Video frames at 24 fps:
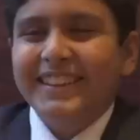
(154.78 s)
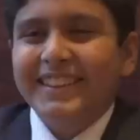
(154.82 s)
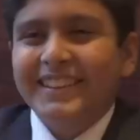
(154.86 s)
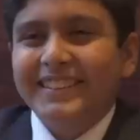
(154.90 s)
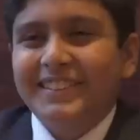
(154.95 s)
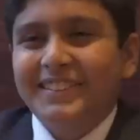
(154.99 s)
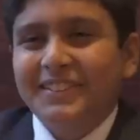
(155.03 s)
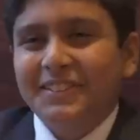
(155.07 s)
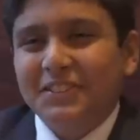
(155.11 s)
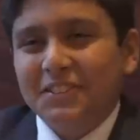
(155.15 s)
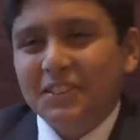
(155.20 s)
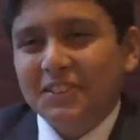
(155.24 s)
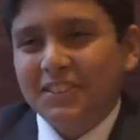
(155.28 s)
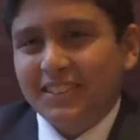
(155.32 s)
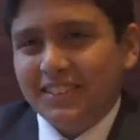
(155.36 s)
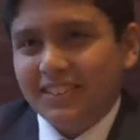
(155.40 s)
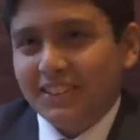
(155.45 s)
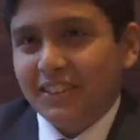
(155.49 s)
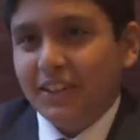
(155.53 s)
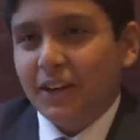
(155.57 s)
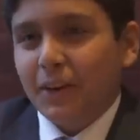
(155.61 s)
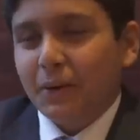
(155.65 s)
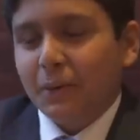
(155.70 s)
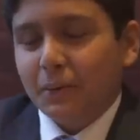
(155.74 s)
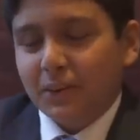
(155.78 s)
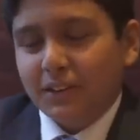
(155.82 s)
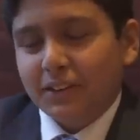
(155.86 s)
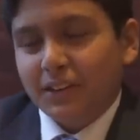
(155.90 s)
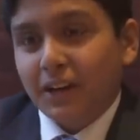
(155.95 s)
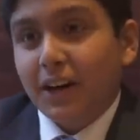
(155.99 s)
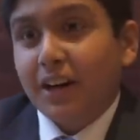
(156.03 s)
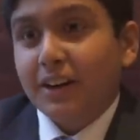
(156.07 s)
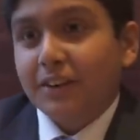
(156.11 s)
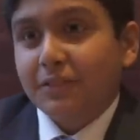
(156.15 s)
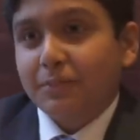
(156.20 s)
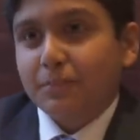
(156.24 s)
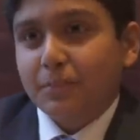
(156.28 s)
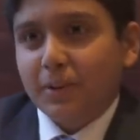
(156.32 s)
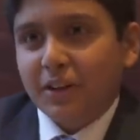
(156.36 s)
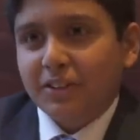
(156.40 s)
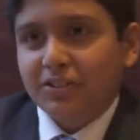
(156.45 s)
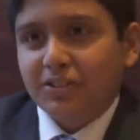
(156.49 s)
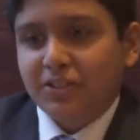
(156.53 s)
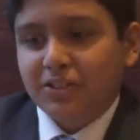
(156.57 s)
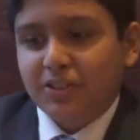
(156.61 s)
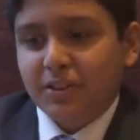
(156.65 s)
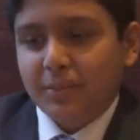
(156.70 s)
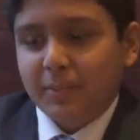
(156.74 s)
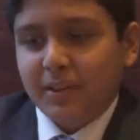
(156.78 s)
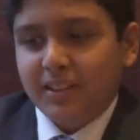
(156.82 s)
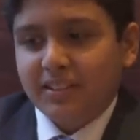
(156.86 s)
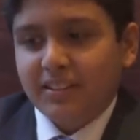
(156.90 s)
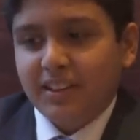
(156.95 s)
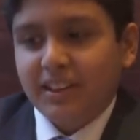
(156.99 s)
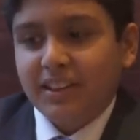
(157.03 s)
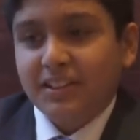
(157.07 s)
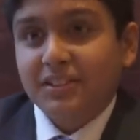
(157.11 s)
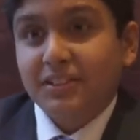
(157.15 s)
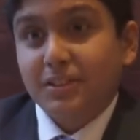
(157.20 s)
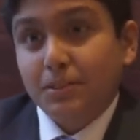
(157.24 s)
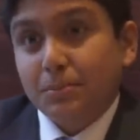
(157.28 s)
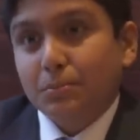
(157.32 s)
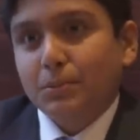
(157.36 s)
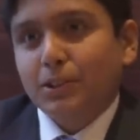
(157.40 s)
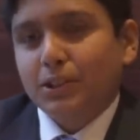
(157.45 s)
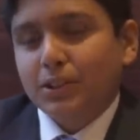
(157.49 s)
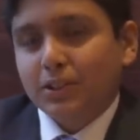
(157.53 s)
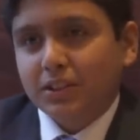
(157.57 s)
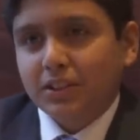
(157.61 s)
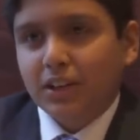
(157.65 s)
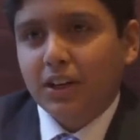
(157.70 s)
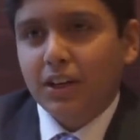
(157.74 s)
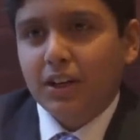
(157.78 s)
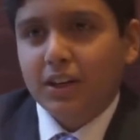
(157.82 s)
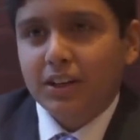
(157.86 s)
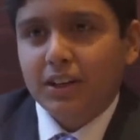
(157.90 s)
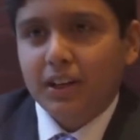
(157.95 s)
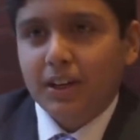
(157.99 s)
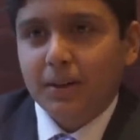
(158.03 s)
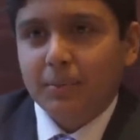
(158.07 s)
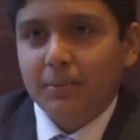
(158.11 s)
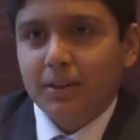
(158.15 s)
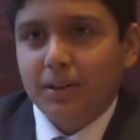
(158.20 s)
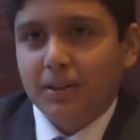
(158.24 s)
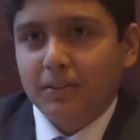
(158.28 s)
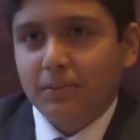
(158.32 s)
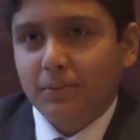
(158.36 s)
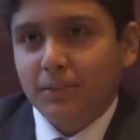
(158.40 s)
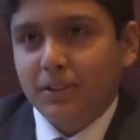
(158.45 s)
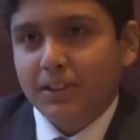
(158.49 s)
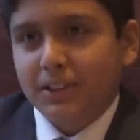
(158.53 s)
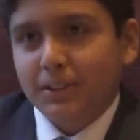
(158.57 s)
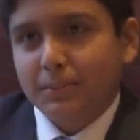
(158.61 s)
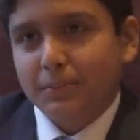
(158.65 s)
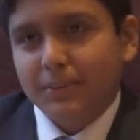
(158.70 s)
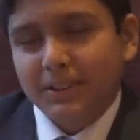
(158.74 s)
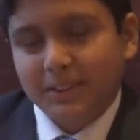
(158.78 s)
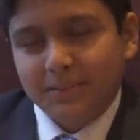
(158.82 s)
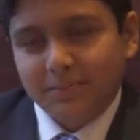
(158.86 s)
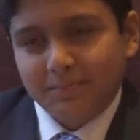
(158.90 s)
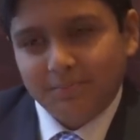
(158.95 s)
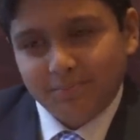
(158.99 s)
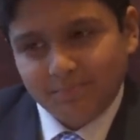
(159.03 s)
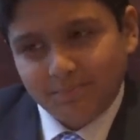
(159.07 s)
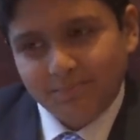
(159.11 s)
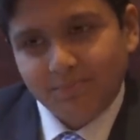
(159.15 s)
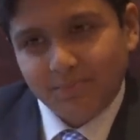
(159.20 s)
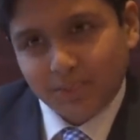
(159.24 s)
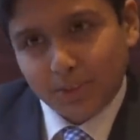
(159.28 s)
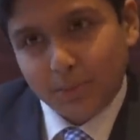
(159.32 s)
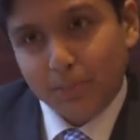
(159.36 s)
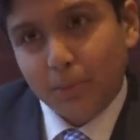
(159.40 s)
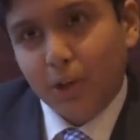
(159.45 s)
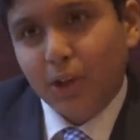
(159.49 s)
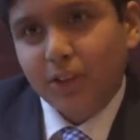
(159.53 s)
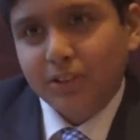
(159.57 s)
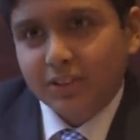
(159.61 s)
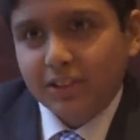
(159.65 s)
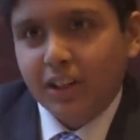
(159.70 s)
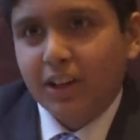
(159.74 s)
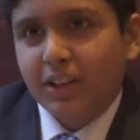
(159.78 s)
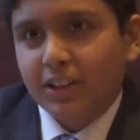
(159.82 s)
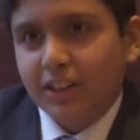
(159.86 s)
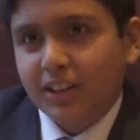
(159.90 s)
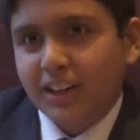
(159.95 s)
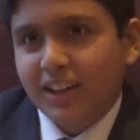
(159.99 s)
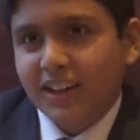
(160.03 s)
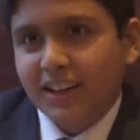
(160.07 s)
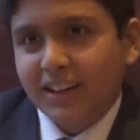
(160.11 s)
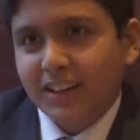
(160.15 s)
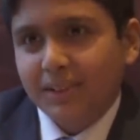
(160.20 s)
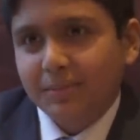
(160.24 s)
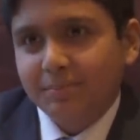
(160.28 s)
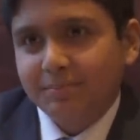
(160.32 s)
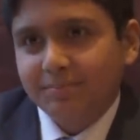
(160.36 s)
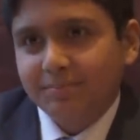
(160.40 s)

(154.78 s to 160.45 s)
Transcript: It's just, you know, a lot of pressure to maintain small talk. I'm not really a big small talk guy.